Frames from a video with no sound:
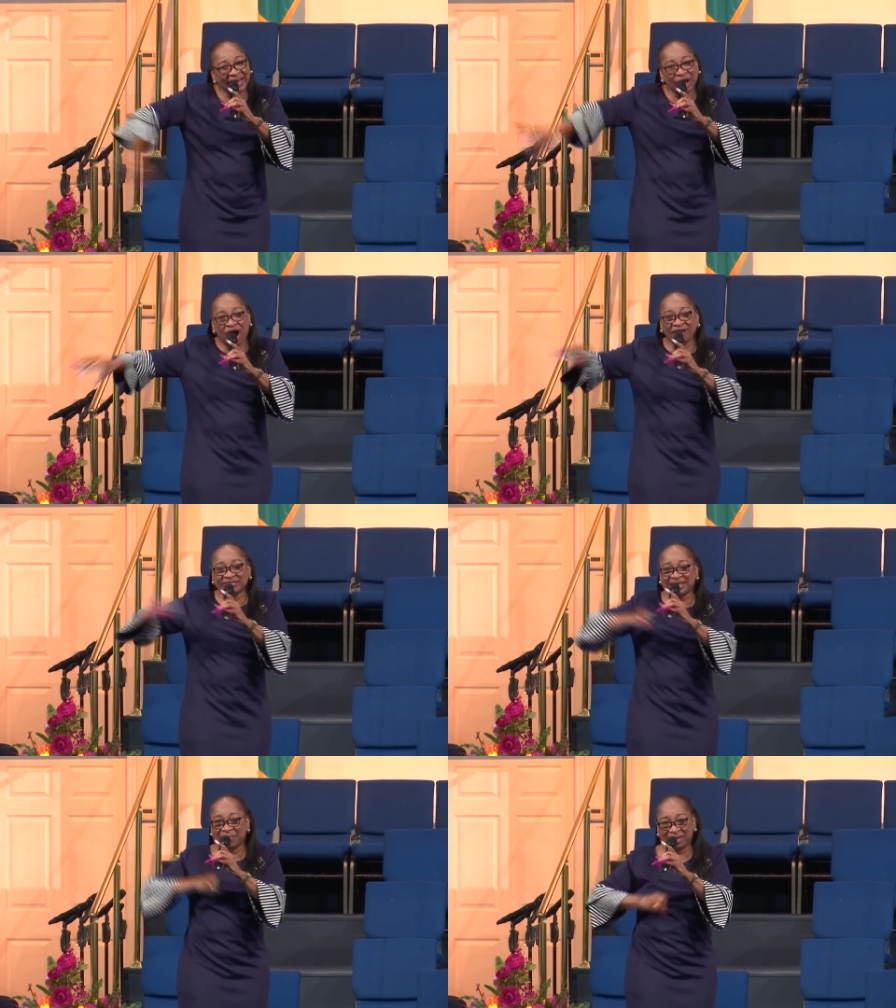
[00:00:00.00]
off
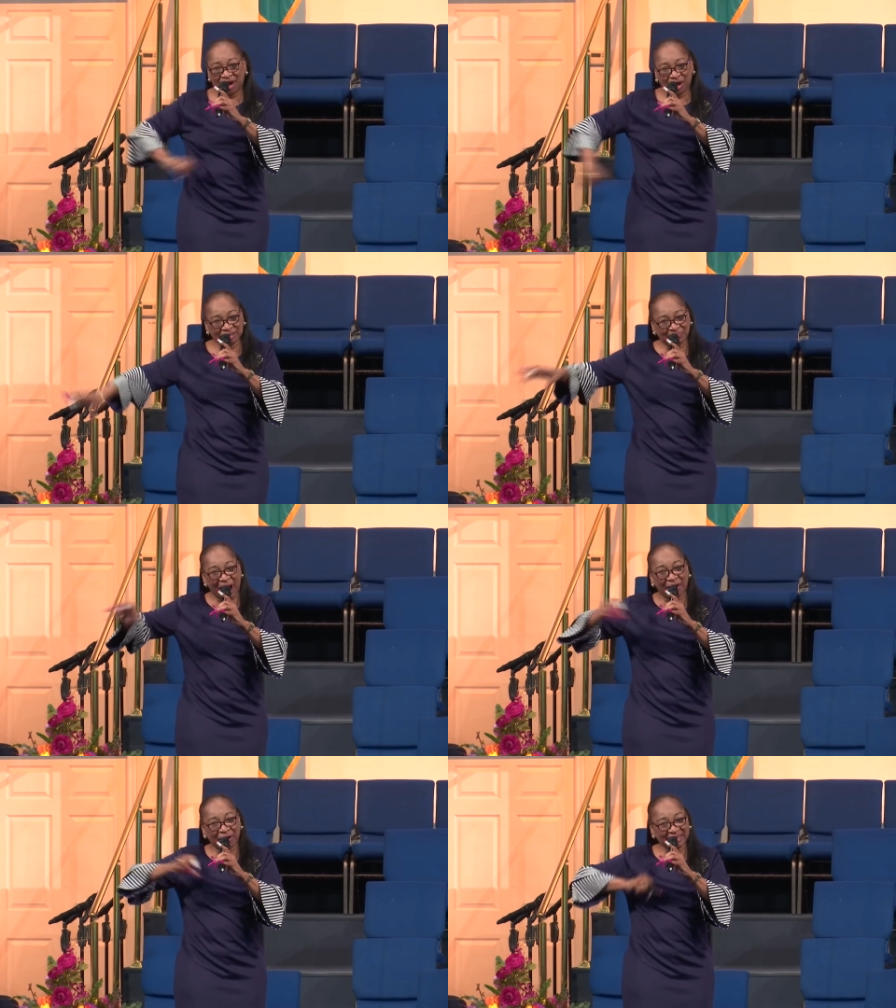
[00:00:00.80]
some of those
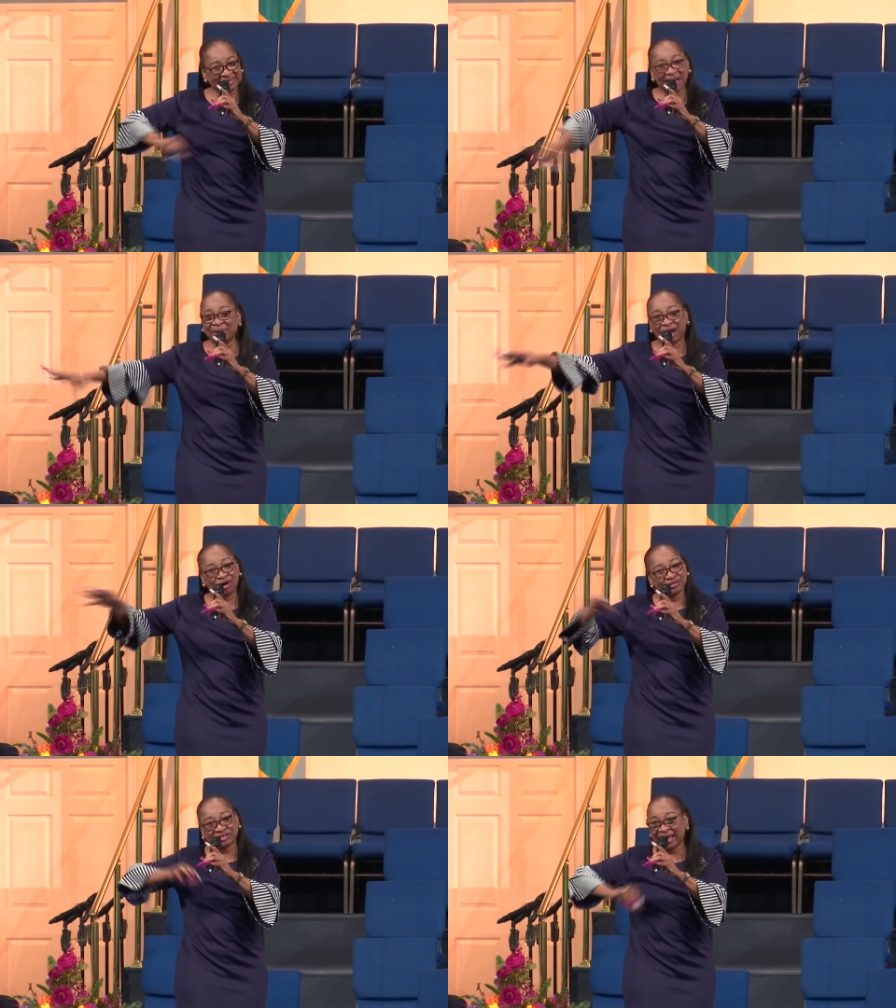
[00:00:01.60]
barriers, some of
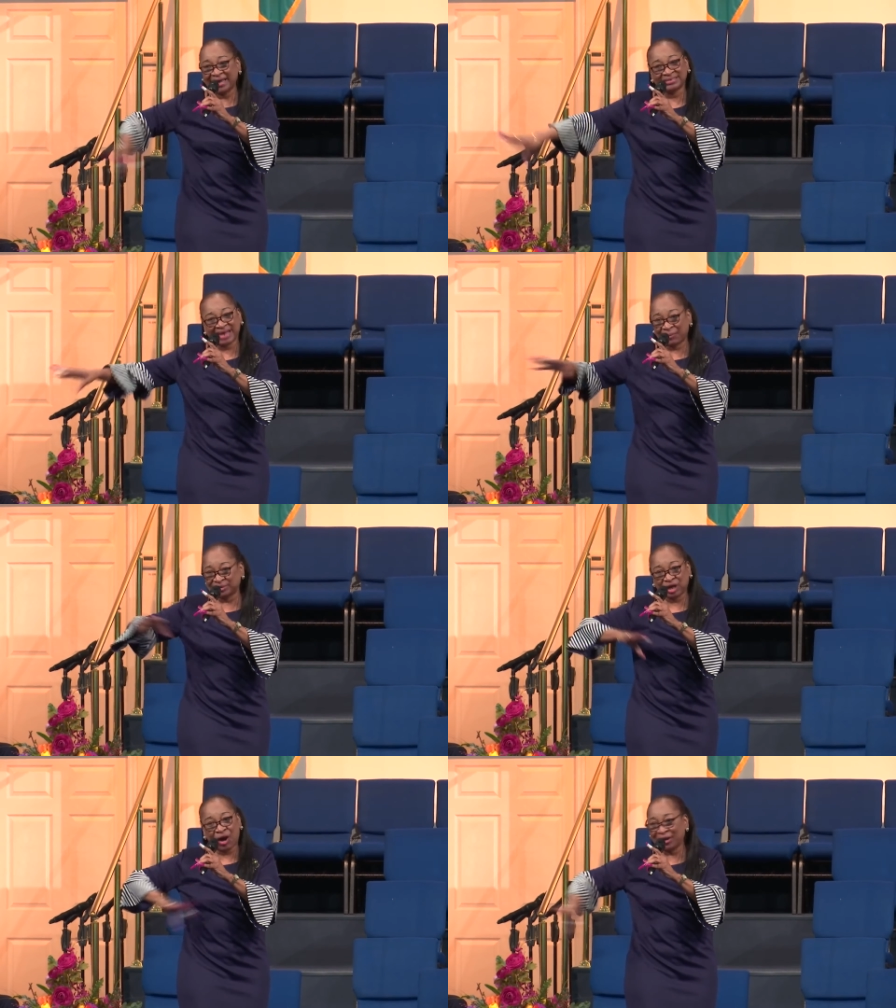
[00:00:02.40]
those things that
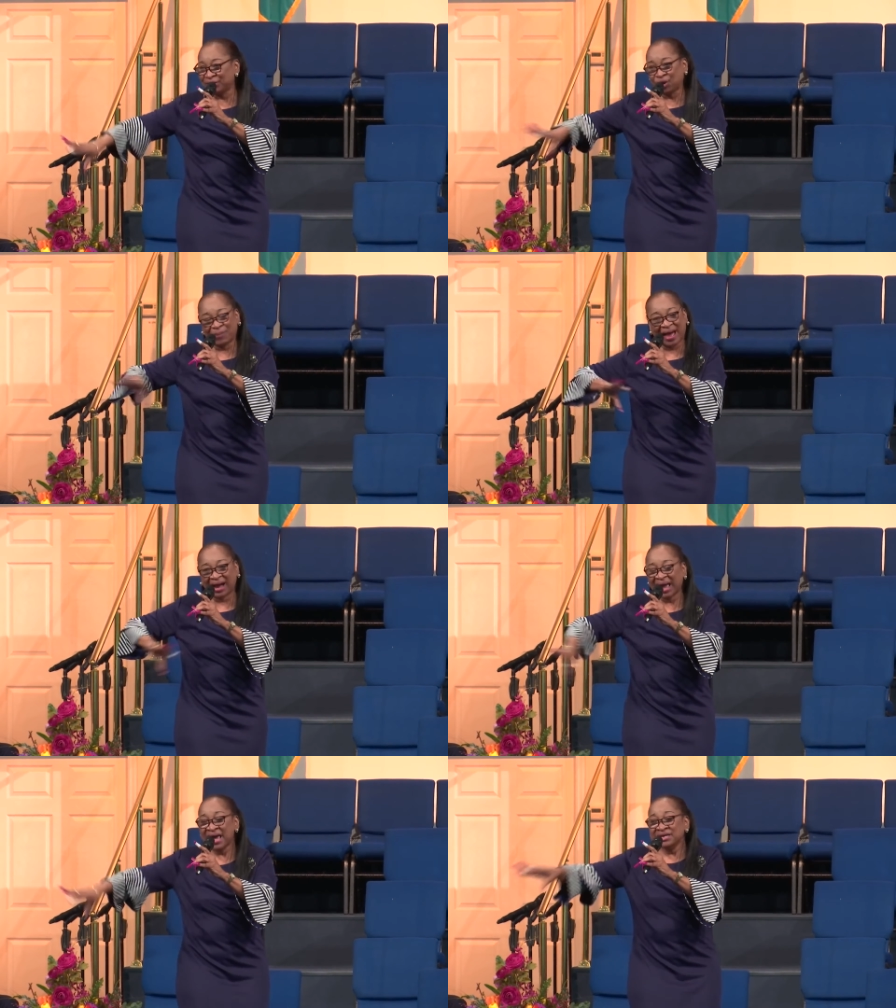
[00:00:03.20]
was holding you
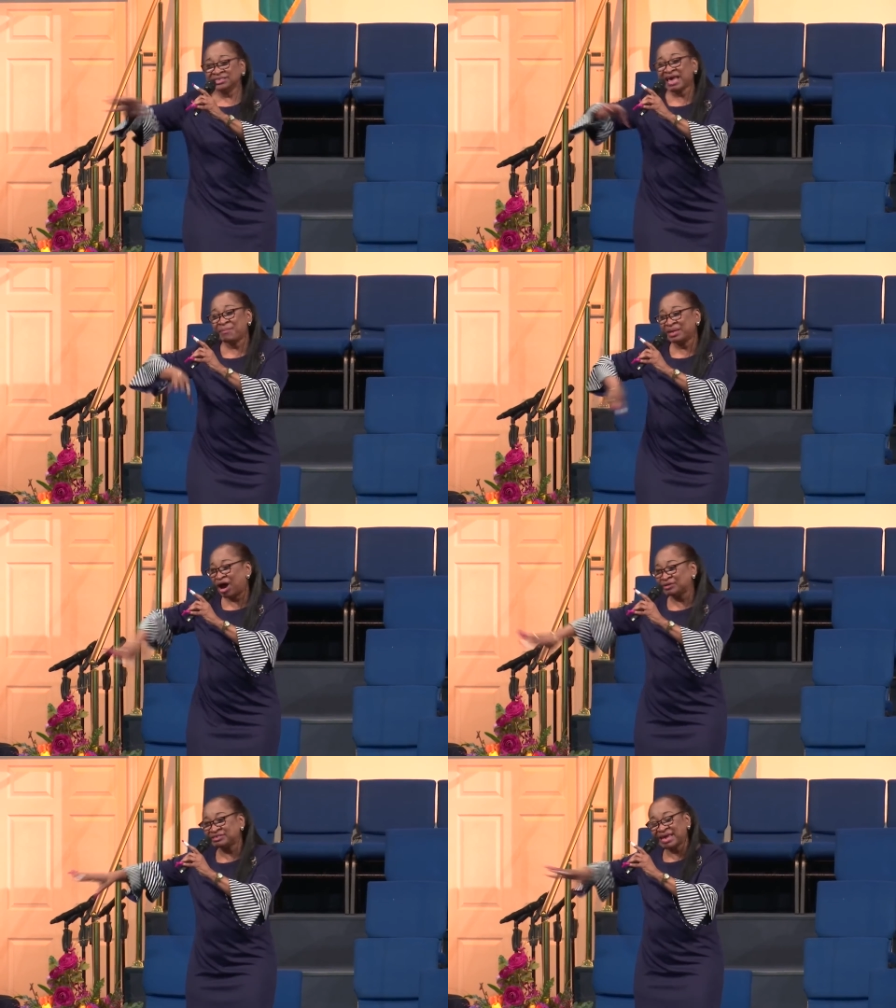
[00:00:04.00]
back, some of
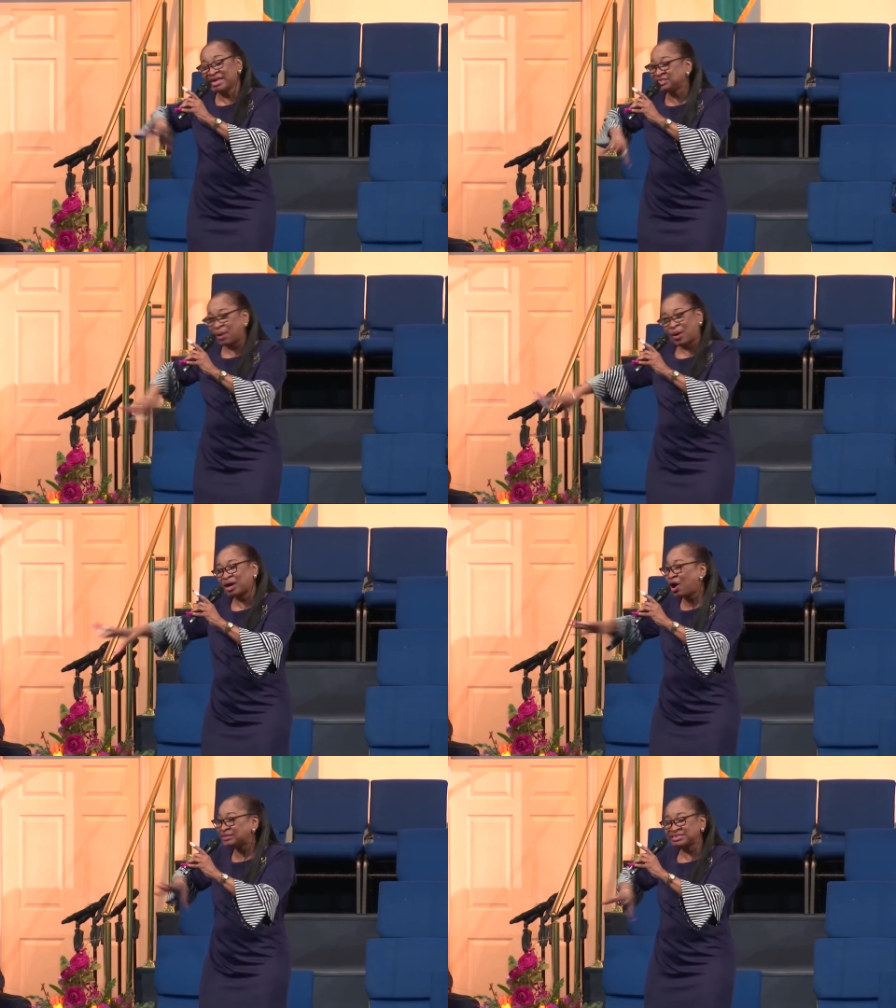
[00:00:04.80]
those things that were
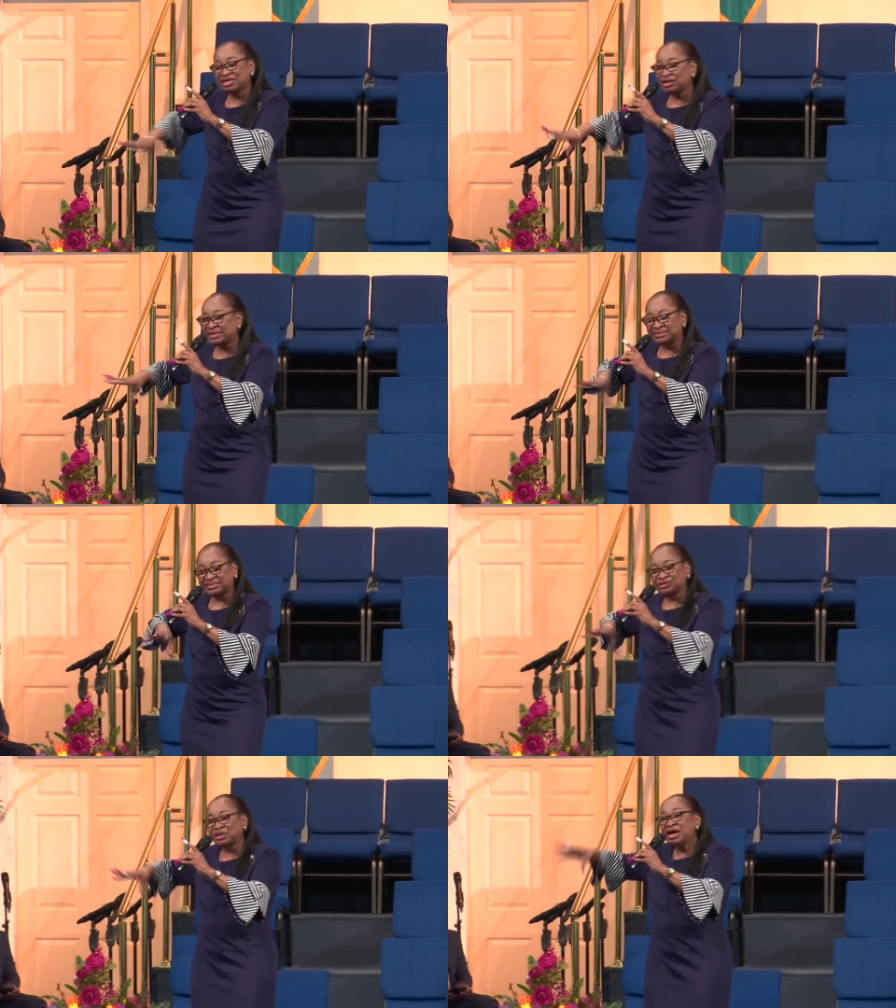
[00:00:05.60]
causing you to,
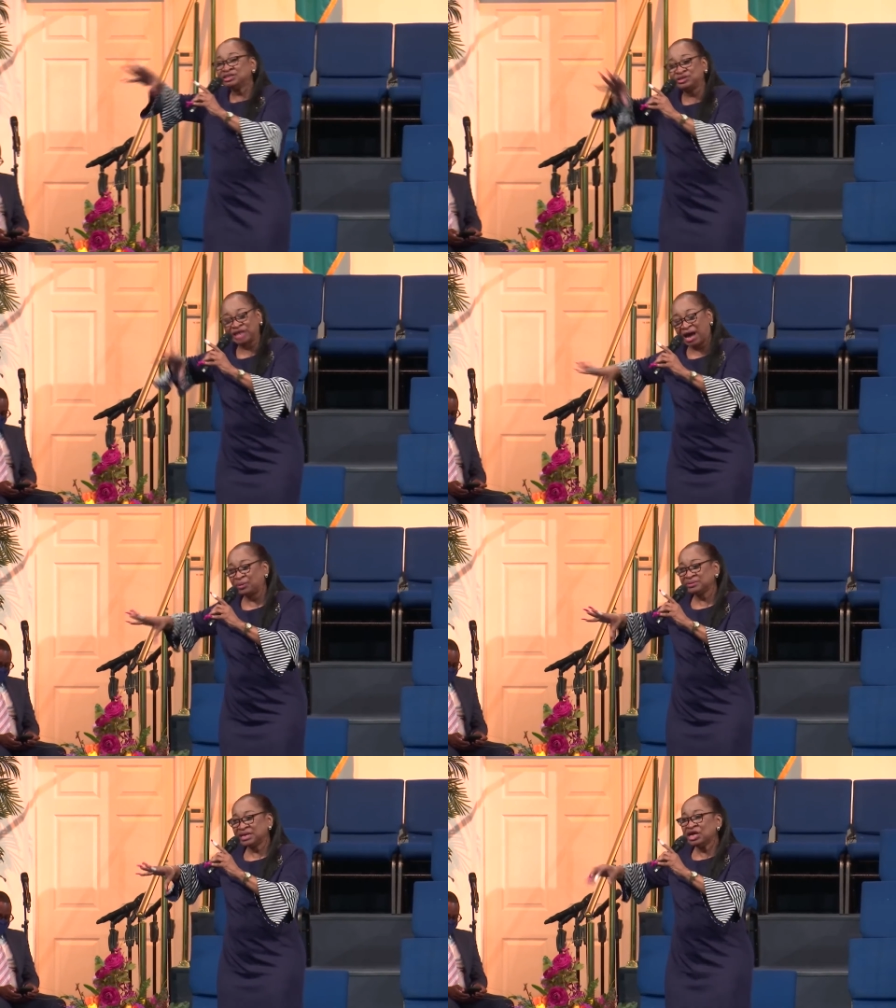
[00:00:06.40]
to, to
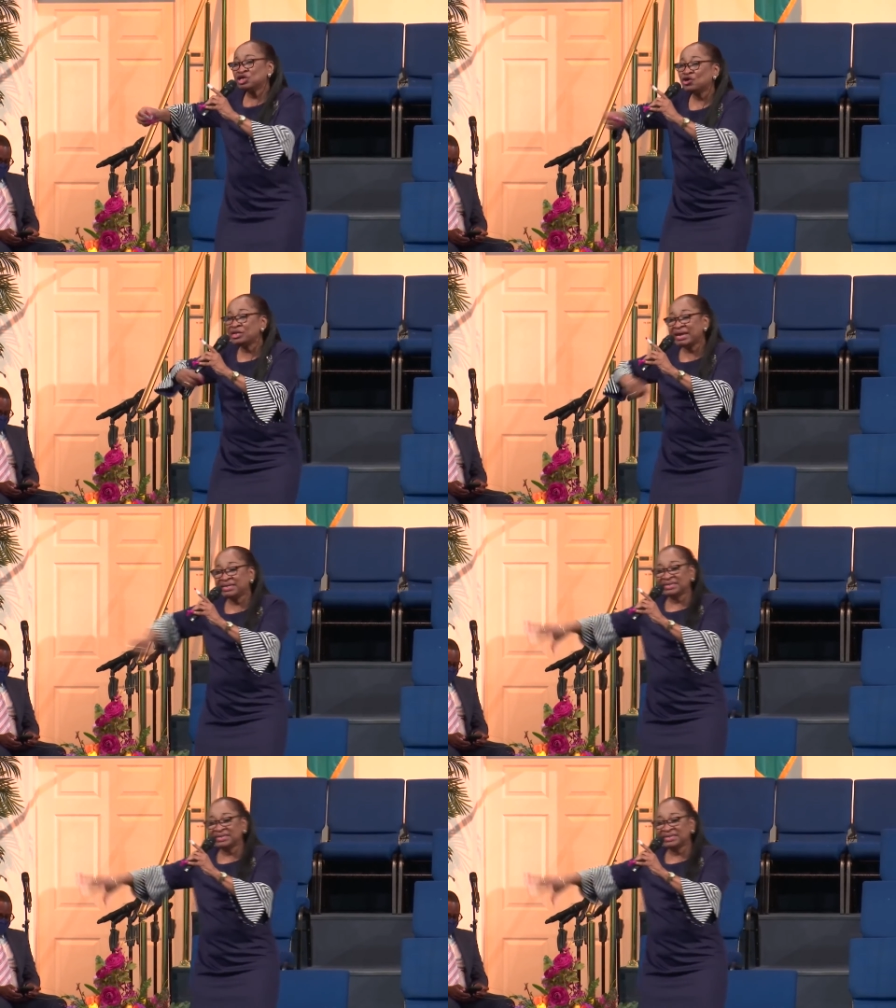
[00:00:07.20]
doubt. You need to